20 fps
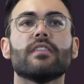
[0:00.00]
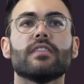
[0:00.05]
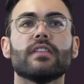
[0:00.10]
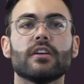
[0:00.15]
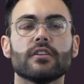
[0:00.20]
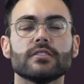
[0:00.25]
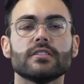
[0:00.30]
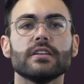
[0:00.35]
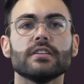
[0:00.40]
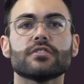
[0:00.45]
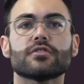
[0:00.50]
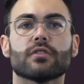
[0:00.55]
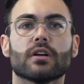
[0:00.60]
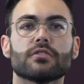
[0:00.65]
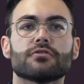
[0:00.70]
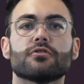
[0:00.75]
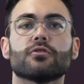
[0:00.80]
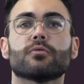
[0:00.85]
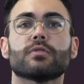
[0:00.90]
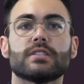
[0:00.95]
Here's the
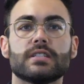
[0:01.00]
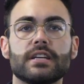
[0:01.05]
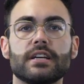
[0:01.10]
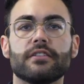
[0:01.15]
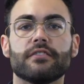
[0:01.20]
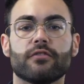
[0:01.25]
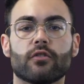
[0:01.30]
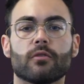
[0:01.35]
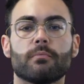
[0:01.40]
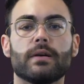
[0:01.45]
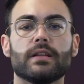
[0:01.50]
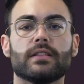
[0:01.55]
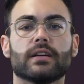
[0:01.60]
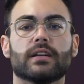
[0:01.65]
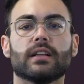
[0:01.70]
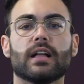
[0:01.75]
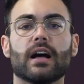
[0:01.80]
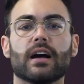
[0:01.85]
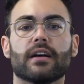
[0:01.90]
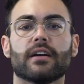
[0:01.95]
instructional routine for Beat the
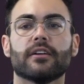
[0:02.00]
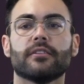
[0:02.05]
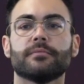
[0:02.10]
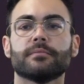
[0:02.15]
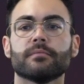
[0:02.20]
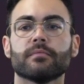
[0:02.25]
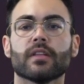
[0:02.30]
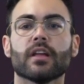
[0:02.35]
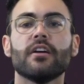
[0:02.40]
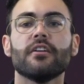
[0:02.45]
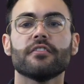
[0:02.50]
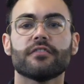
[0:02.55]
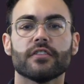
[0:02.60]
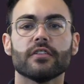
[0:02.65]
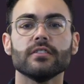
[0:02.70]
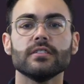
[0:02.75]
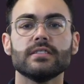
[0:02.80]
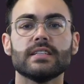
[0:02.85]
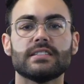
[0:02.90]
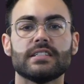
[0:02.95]
Clock.
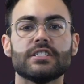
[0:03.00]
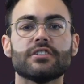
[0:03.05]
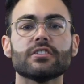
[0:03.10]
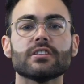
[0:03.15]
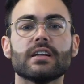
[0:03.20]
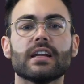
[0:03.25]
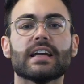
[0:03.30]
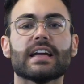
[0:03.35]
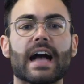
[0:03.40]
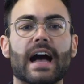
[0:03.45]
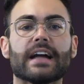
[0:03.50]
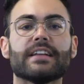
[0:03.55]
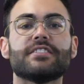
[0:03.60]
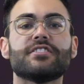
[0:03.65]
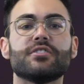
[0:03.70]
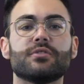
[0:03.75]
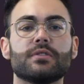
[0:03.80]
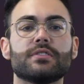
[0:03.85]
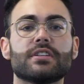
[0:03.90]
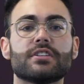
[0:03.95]
First, the teacher is going to guide
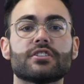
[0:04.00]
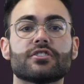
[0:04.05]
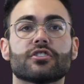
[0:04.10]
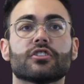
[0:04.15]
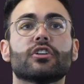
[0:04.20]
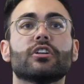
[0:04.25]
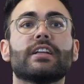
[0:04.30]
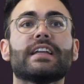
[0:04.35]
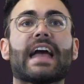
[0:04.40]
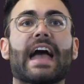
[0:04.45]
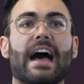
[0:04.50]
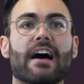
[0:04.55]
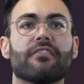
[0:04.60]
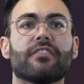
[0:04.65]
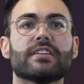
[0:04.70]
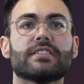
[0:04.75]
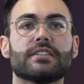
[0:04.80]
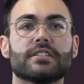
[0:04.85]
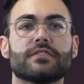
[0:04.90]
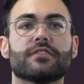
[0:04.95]
students in circling
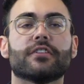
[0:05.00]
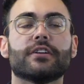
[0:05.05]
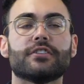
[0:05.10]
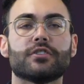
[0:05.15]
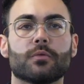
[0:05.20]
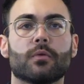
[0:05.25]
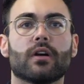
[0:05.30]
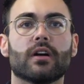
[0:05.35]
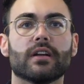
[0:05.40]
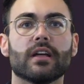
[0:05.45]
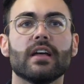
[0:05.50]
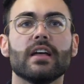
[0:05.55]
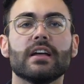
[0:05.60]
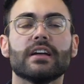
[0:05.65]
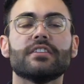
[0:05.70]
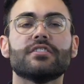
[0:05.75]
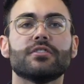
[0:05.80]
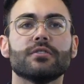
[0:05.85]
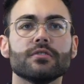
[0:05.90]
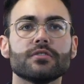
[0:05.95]
affixes for each word,
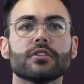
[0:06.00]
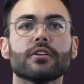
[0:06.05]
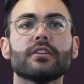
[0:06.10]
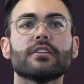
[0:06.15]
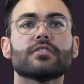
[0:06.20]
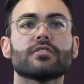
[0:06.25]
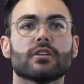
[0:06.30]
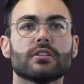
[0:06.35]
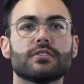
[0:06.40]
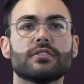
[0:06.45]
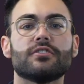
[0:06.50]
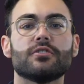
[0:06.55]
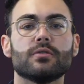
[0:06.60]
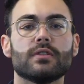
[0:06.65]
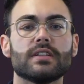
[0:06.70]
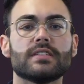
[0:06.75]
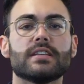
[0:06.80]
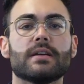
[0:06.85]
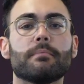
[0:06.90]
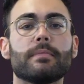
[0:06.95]
and students are going to start to do
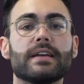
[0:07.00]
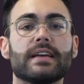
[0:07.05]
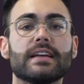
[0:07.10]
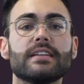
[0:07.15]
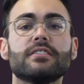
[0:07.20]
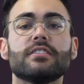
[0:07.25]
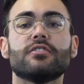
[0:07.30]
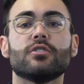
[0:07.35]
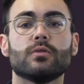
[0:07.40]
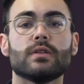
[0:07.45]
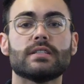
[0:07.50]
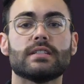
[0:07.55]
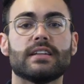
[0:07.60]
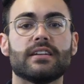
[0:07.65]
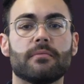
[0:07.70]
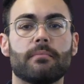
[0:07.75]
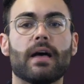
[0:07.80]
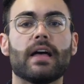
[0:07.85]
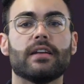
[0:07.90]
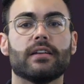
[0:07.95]
this and begin to do this
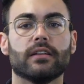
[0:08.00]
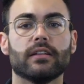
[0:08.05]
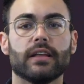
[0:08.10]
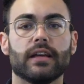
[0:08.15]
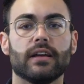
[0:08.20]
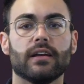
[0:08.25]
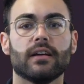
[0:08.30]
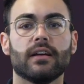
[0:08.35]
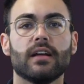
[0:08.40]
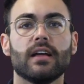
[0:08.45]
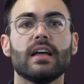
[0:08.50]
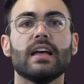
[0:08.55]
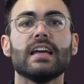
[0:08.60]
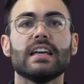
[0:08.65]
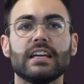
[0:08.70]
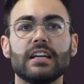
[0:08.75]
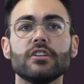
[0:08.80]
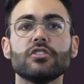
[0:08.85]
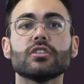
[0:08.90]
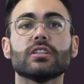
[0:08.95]
independently.
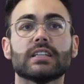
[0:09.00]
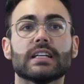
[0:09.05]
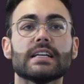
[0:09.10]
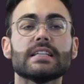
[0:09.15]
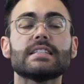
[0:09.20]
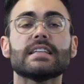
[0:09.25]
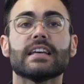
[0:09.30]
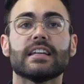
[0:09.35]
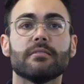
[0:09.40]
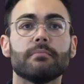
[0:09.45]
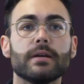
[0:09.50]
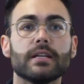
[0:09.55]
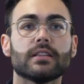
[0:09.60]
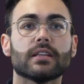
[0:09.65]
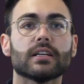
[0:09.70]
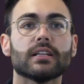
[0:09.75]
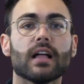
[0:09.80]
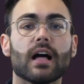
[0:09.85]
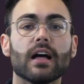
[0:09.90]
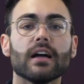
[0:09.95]
Each list in Beat the
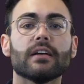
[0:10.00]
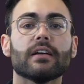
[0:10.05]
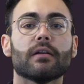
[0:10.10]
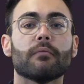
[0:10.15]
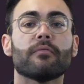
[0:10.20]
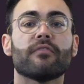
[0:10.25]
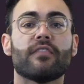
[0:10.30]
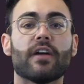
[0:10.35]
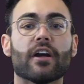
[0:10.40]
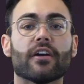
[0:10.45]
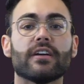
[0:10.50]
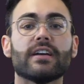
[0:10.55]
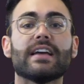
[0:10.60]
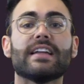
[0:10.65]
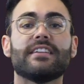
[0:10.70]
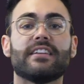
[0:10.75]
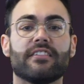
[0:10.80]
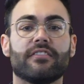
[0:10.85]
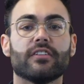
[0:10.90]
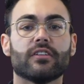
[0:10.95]
Clock vary in
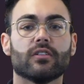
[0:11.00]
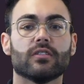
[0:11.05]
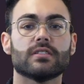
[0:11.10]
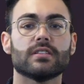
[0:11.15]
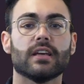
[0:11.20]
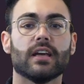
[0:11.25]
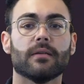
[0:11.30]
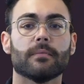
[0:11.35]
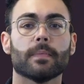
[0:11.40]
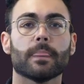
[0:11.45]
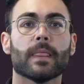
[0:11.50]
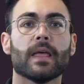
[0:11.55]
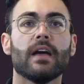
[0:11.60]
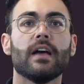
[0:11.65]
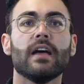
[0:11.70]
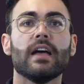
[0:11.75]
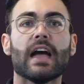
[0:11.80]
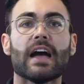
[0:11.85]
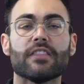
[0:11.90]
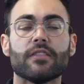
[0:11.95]
difficulty.
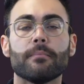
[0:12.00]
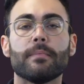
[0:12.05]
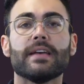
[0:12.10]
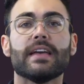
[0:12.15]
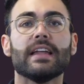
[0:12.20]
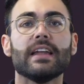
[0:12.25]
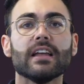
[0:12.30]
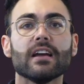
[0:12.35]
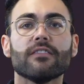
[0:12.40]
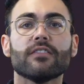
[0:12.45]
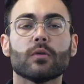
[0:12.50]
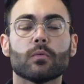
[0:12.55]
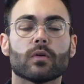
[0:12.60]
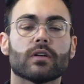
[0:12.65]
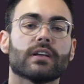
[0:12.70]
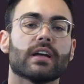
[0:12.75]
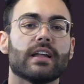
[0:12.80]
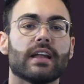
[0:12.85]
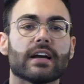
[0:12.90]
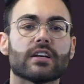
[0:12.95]
At the beginning of the
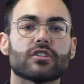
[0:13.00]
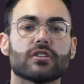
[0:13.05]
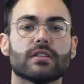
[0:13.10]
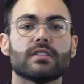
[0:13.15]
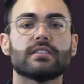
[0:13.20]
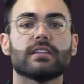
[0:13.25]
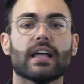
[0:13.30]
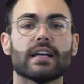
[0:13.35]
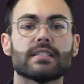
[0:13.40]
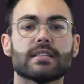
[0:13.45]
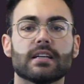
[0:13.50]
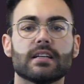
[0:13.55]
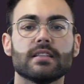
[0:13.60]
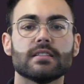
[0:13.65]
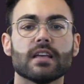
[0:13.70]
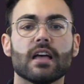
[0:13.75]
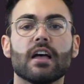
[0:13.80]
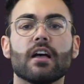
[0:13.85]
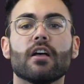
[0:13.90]
word connections lessons,